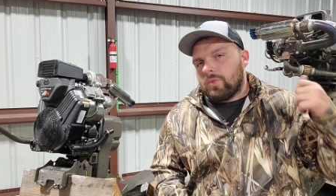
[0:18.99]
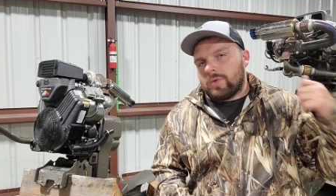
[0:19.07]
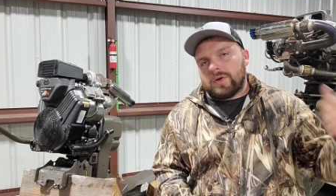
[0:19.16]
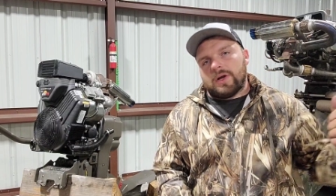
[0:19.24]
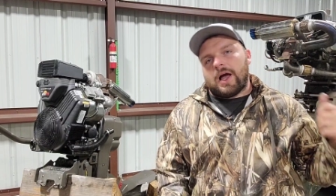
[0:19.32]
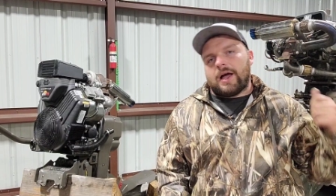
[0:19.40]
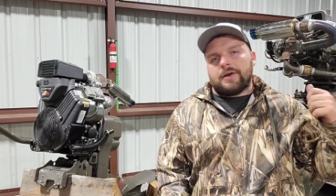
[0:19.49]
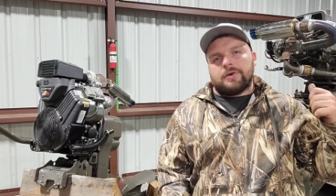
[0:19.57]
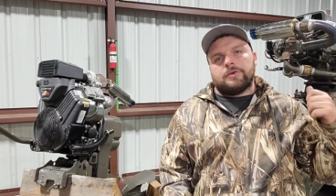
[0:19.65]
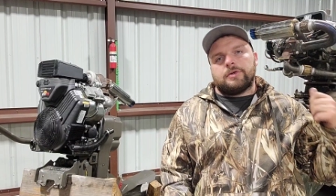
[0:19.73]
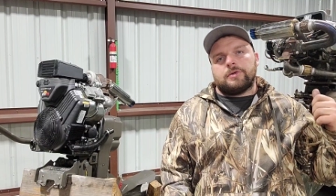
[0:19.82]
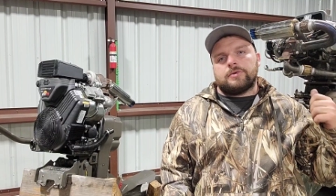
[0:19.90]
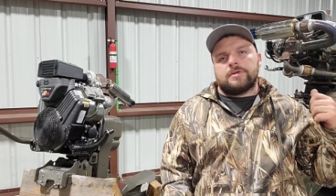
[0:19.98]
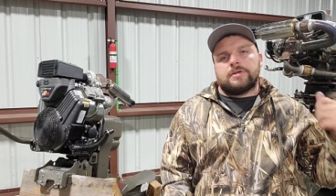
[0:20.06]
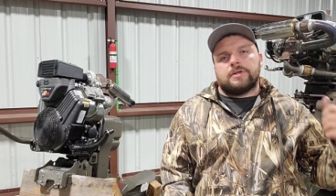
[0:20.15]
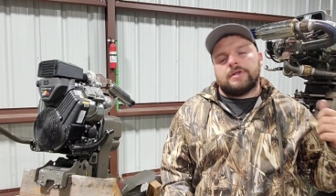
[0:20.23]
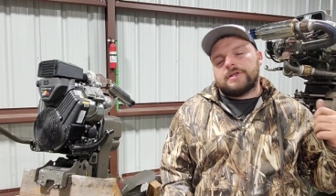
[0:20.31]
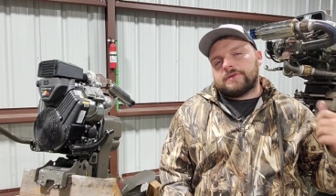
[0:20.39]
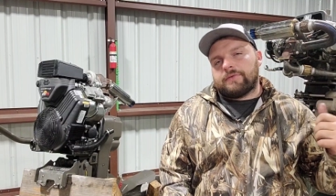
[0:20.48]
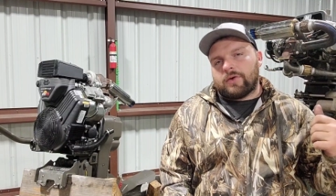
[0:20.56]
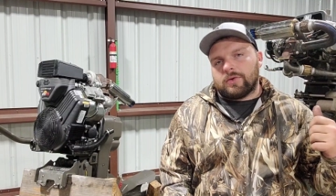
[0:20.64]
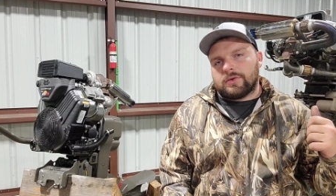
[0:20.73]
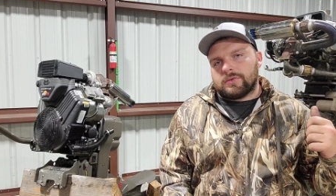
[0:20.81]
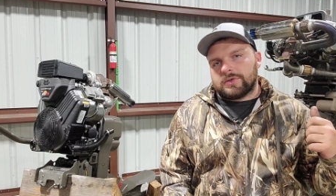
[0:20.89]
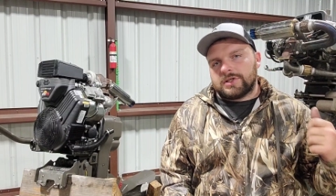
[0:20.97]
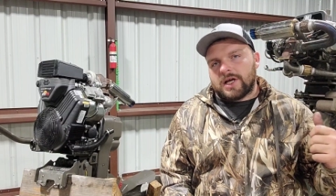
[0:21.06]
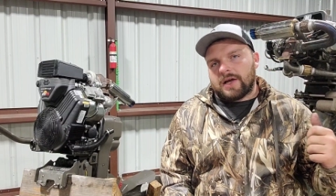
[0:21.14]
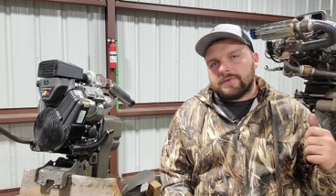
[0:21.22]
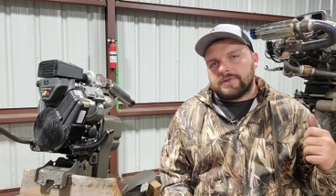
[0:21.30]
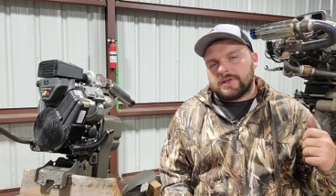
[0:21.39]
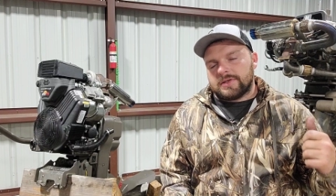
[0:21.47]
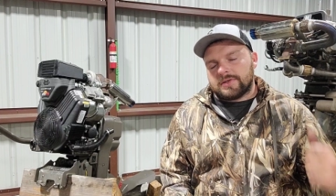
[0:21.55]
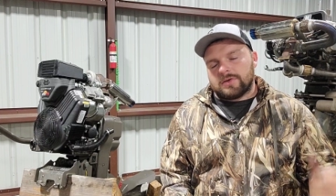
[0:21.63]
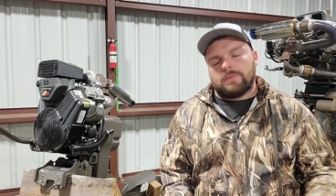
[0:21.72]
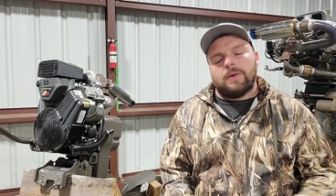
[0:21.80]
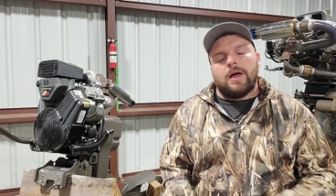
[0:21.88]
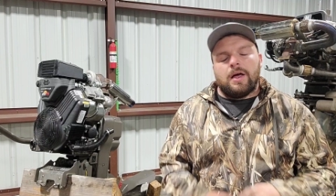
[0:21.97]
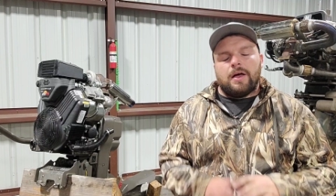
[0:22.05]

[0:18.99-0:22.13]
when I introduced this vertical shaft system.